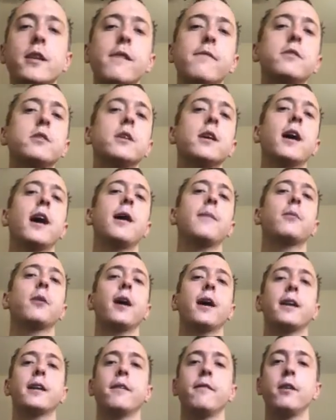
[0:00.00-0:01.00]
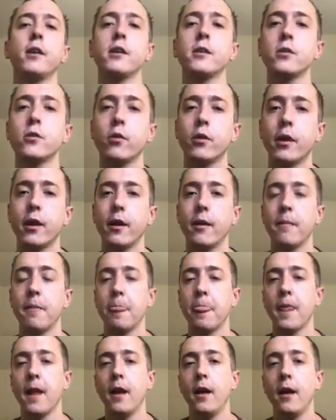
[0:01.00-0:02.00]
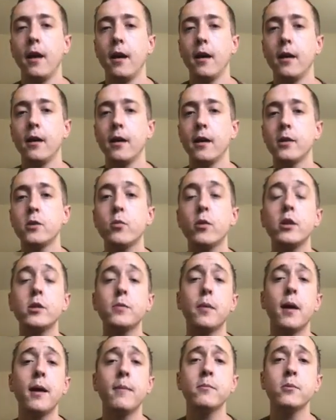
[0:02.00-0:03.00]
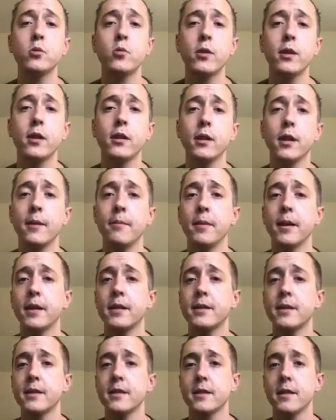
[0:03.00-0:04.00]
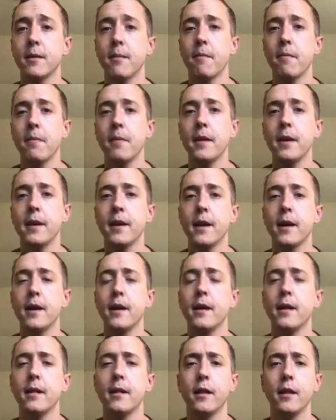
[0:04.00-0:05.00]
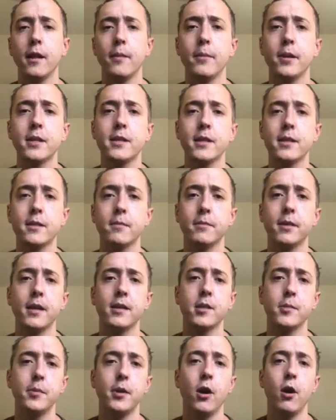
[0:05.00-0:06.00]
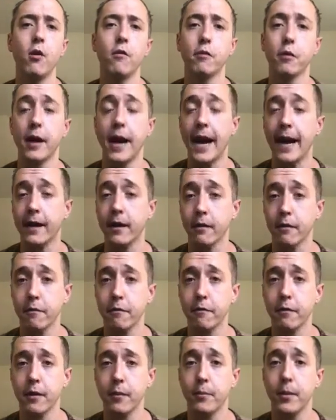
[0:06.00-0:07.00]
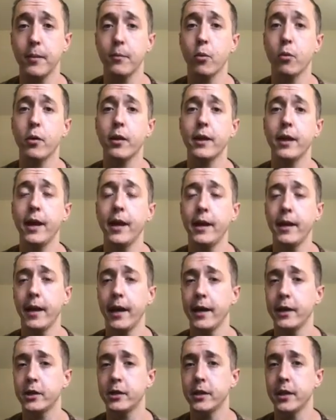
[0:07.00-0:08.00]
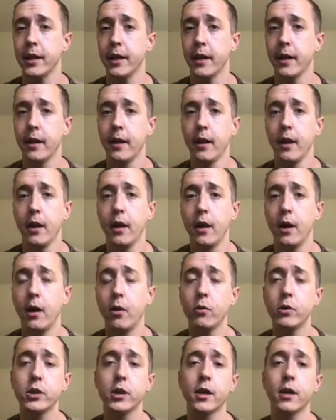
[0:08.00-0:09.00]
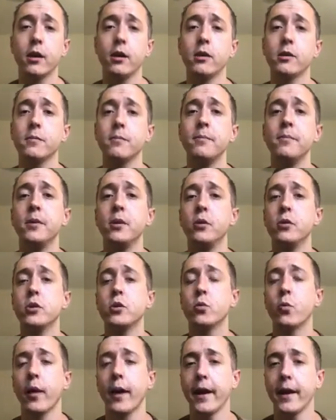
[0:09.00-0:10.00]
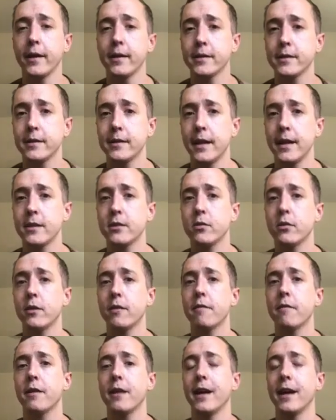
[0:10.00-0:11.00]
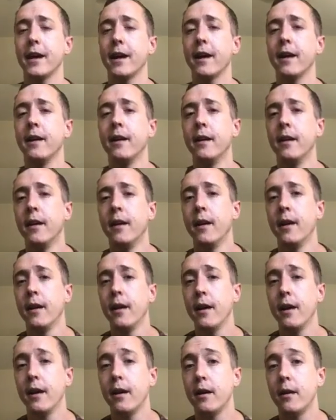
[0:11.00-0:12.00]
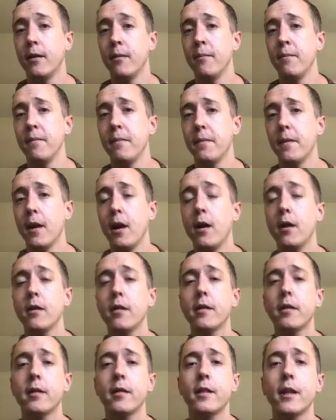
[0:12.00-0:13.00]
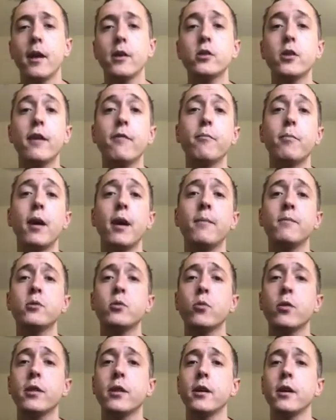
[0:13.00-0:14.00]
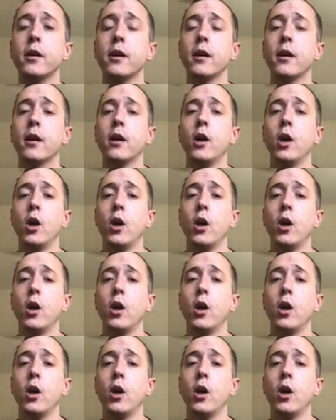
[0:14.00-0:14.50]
deficit hyperactivity disorder, as well as problems with the limbic system. The limbic system tends to be overactive in people with ADHD, which can cause mood swings, that sort of thing. They also have problems with their